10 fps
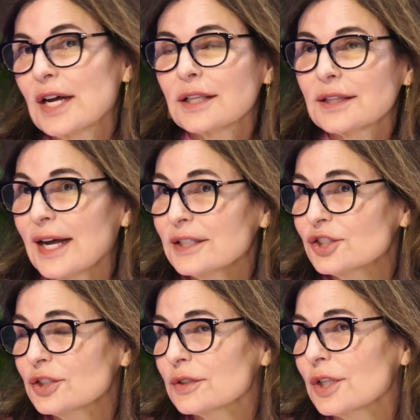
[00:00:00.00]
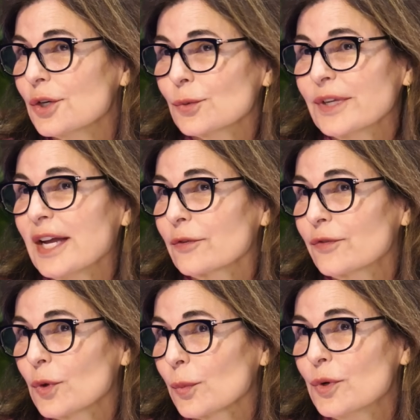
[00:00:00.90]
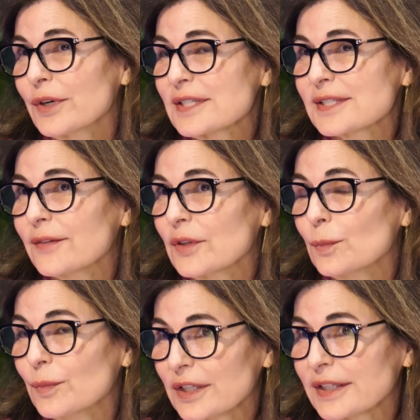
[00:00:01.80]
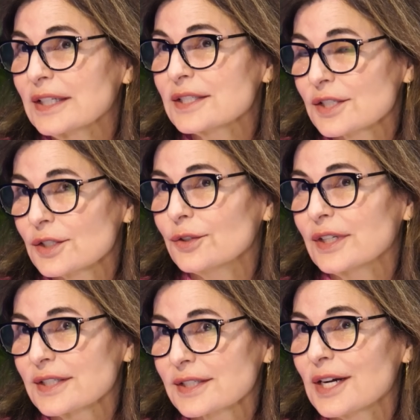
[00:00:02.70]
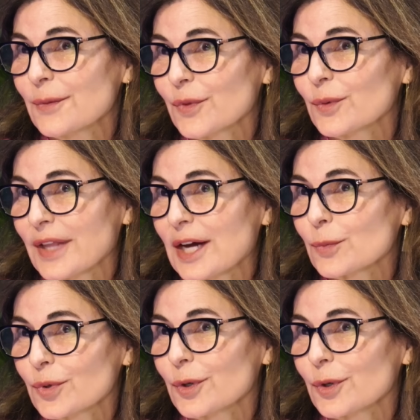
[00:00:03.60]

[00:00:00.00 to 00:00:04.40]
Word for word: Last year alone, we had 4.7 million students come through that